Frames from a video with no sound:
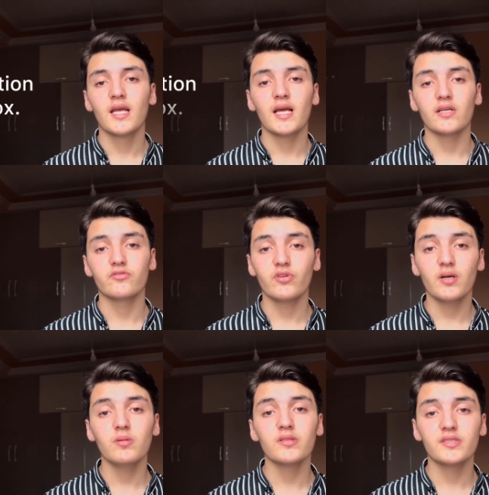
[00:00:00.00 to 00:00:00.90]
has
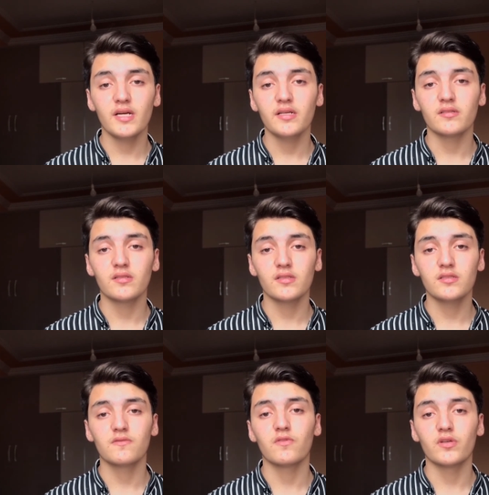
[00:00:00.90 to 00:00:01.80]
troubled
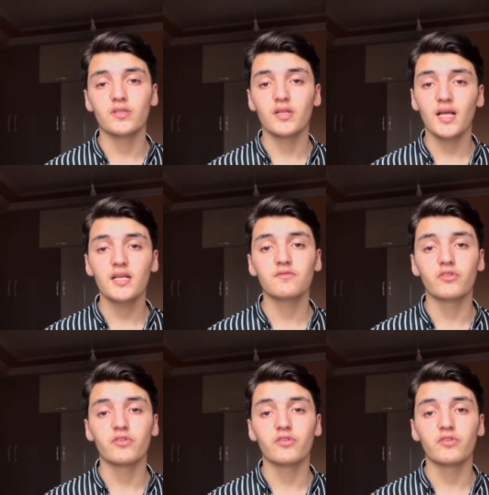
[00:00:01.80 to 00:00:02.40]
scientists for the last